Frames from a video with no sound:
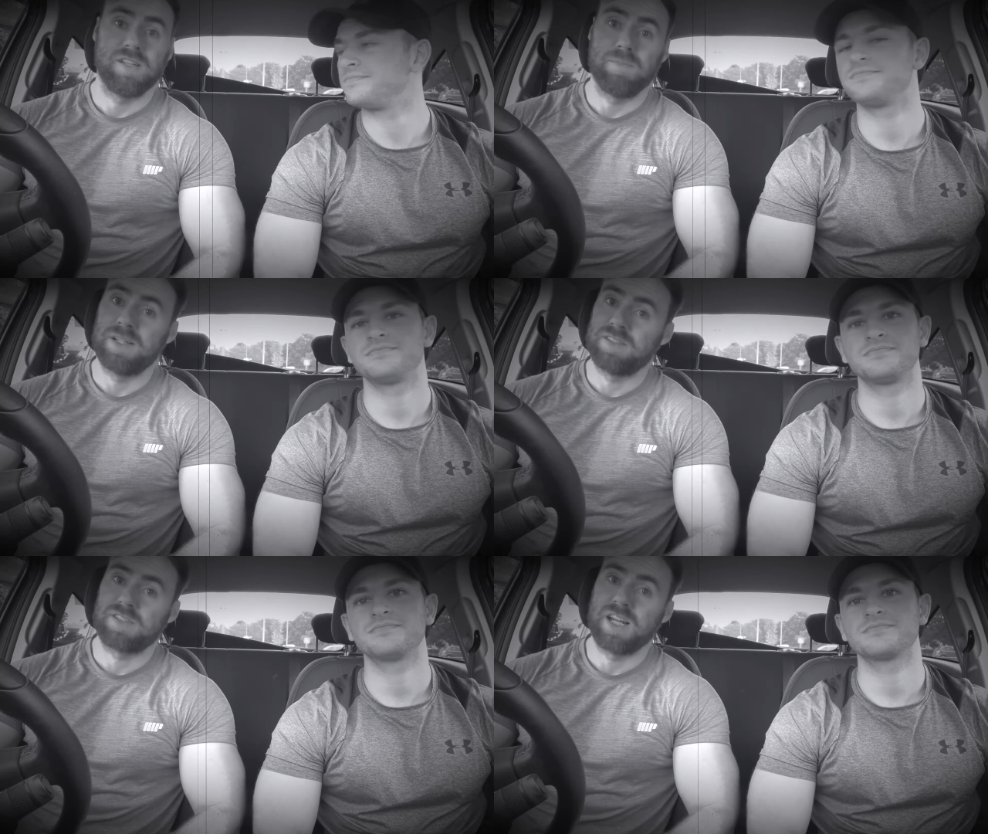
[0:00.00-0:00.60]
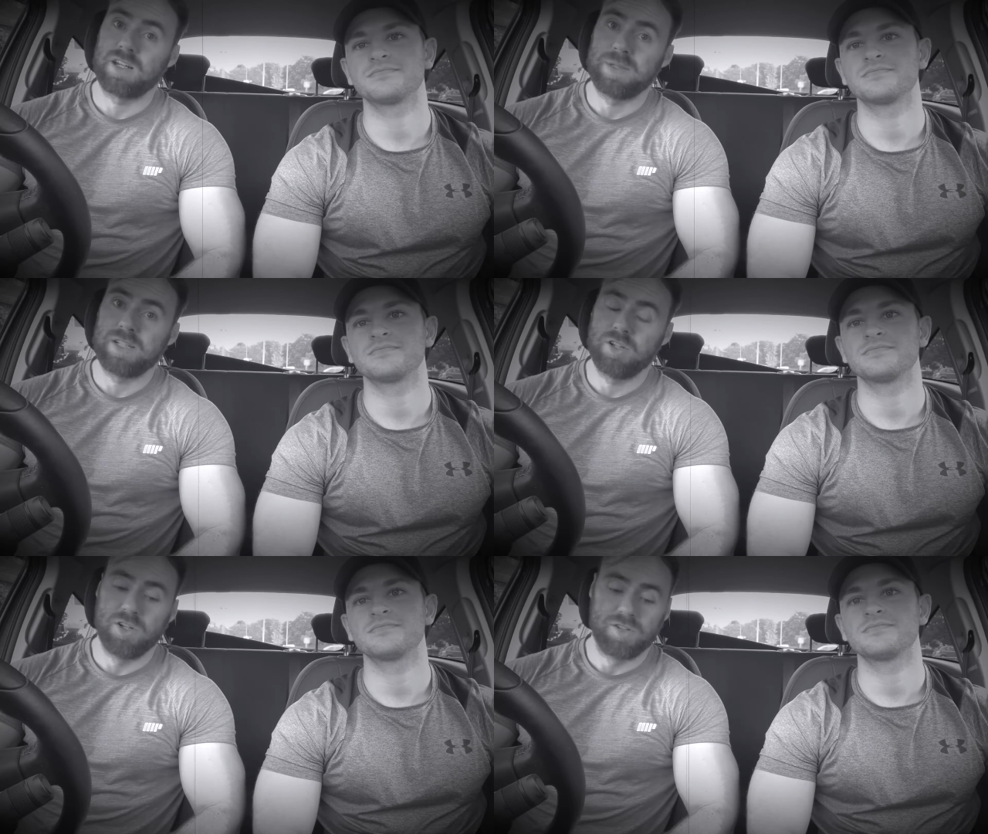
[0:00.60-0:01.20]
Speaker 1: So that means it's going to be
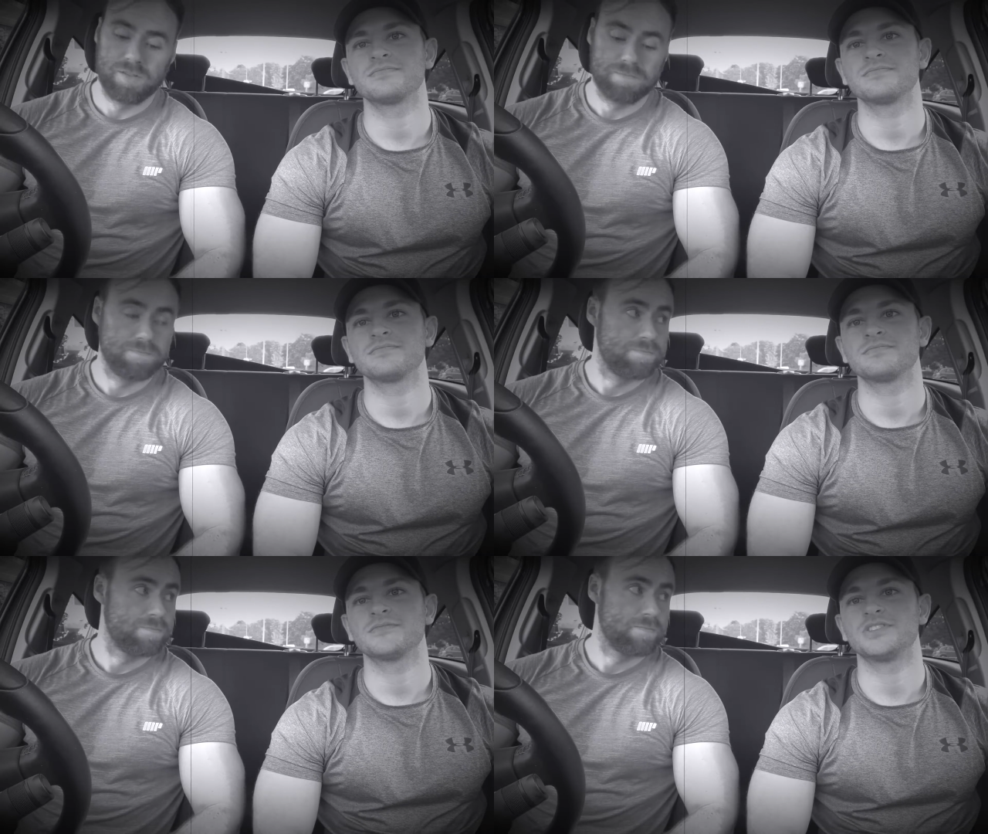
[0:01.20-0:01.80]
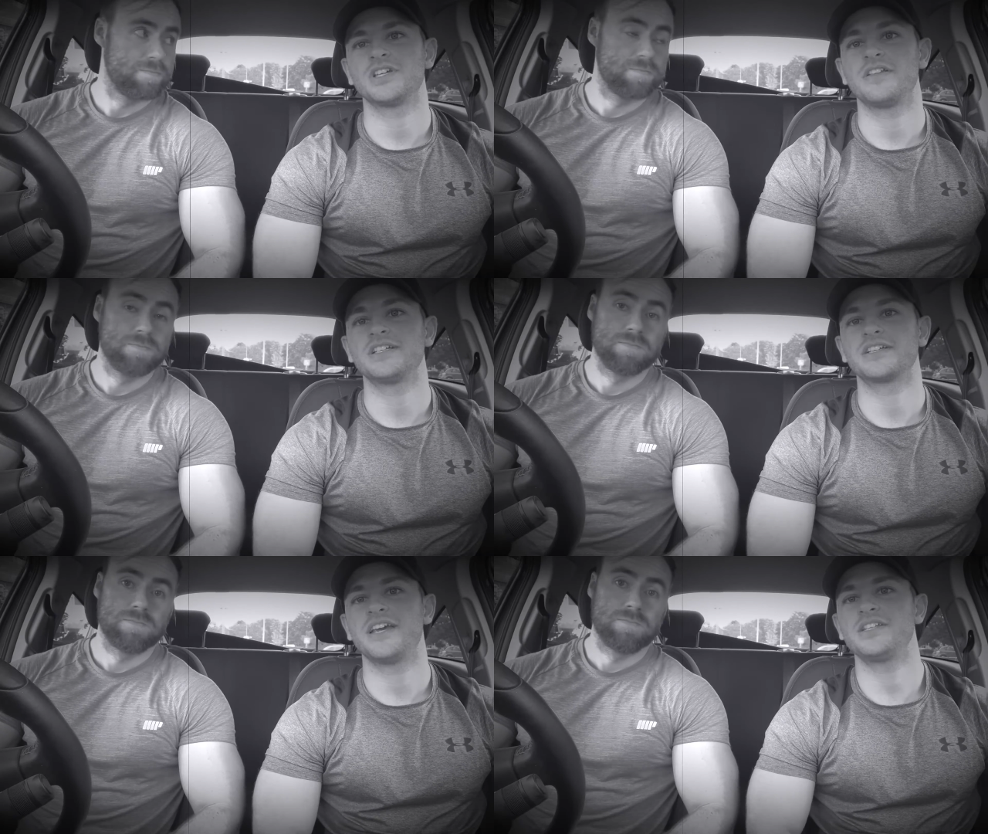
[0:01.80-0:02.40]
good. So
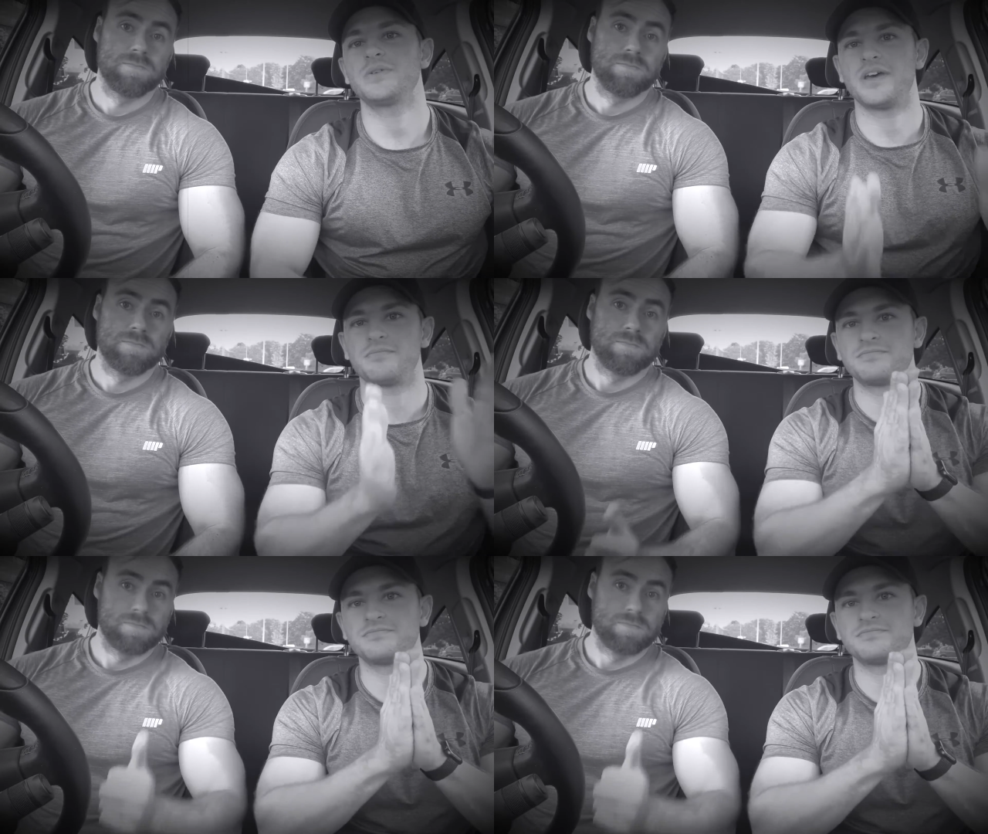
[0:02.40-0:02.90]
let's get into it.